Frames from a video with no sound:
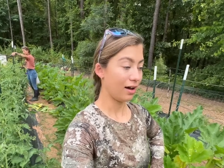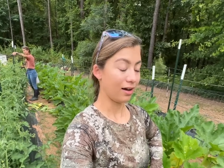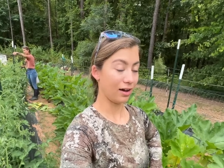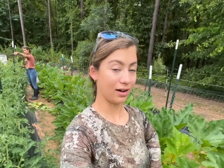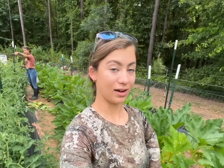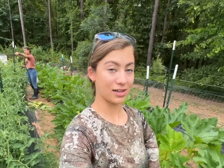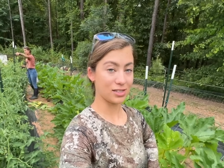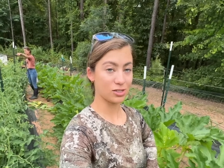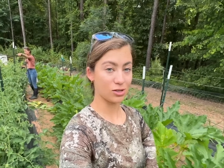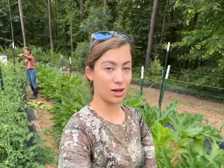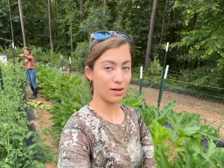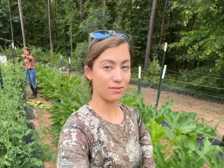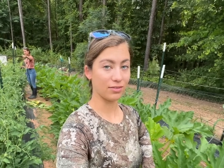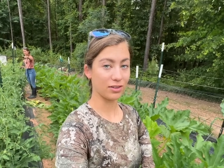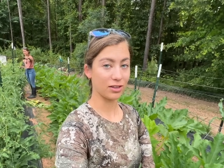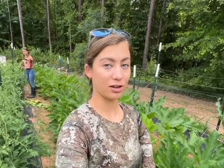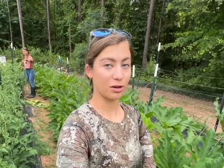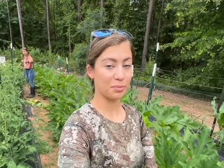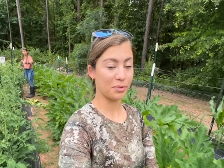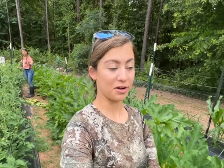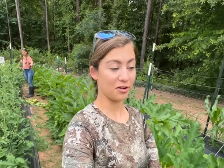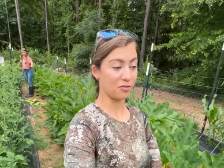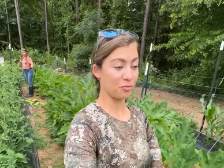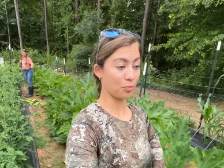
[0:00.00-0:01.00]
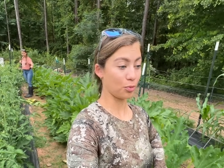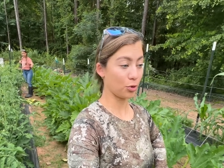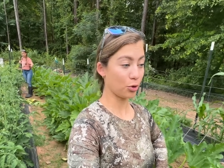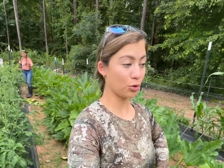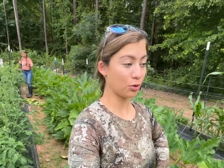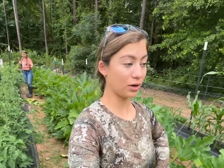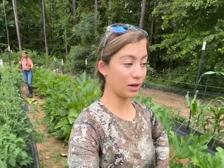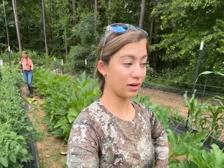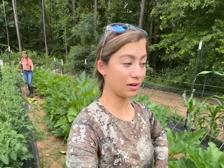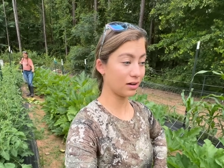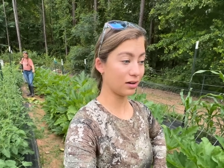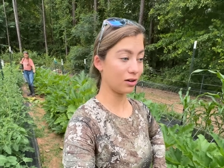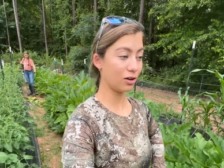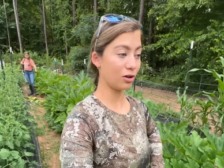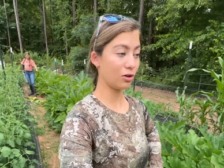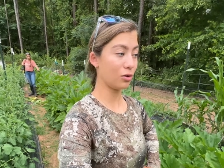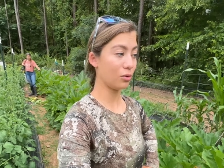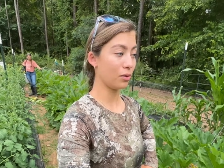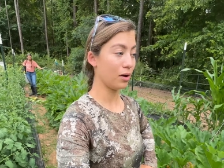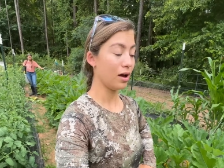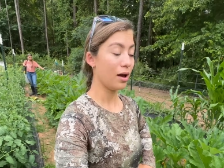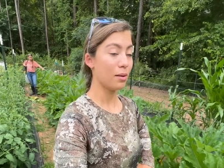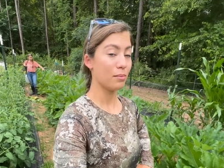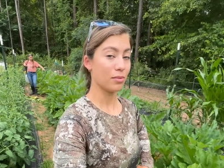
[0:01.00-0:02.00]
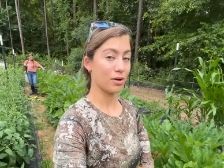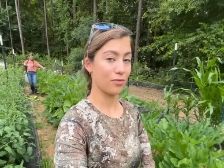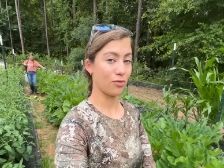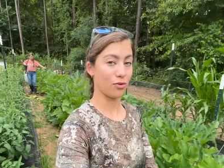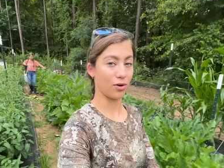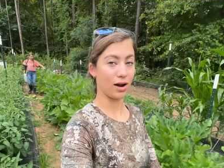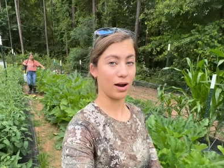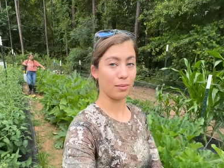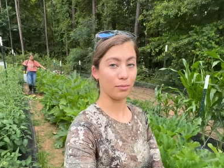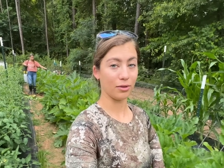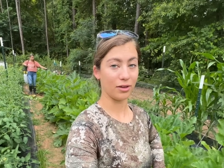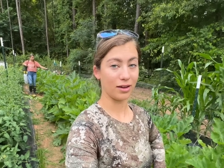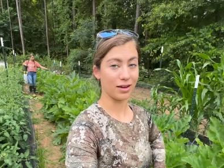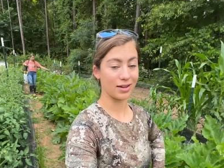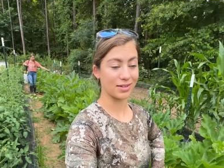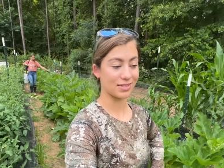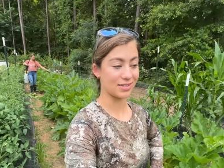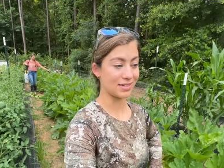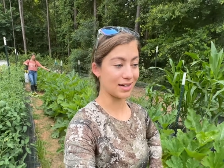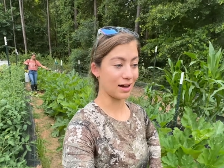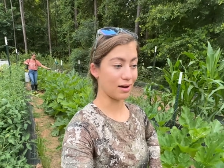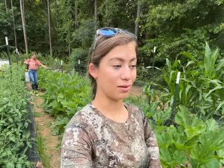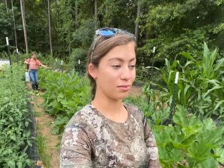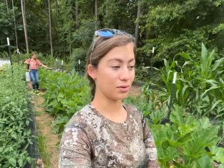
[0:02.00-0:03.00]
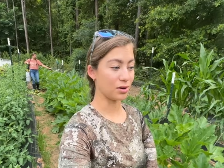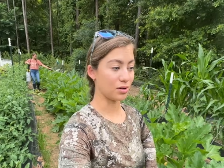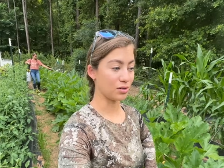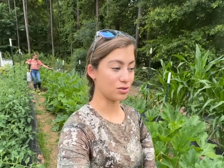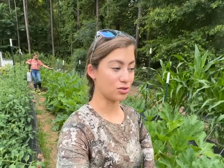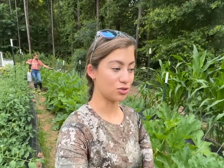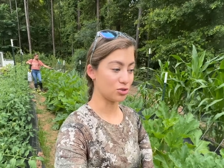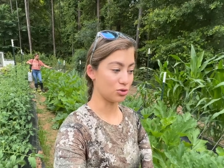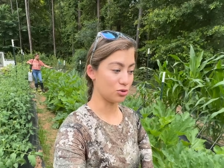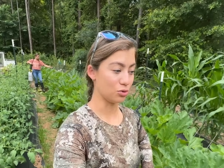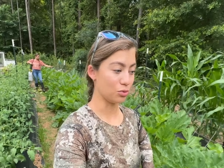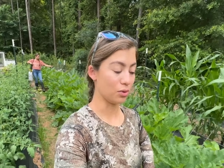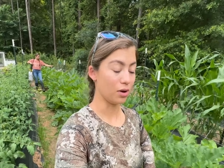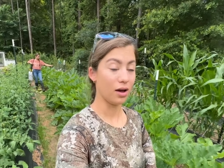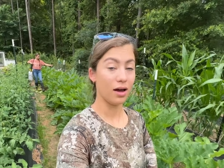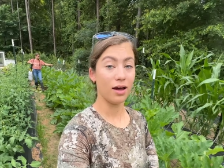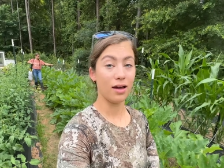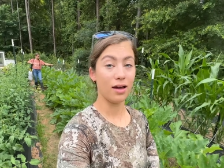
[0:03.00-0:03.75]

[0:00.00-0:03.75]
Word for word: I still have a little bit of pruning to do before Emily gets down to